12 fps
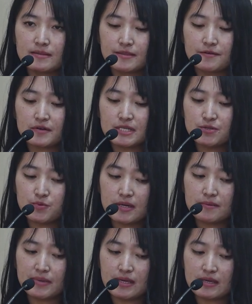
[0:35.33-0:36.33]
The first
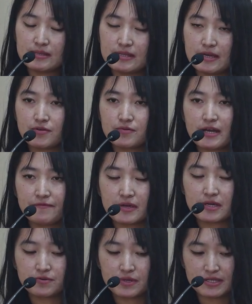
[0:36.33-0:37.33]
one being the
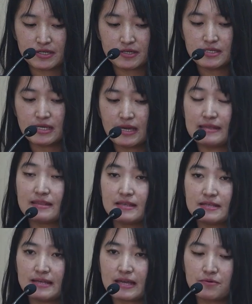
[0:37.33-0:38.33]
ethnographic research, and
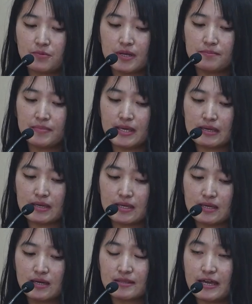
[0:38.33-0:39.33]
the second one
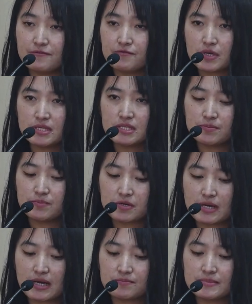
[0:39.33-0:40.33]
being the advocacy
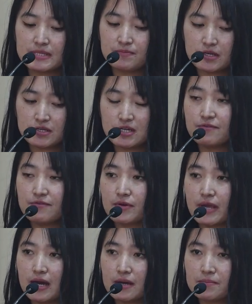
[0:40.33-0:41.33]
program, especially
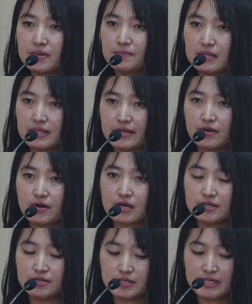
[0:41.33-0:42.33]
for young people in our
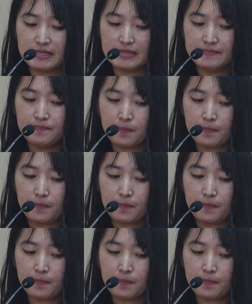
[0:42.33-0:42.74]
country.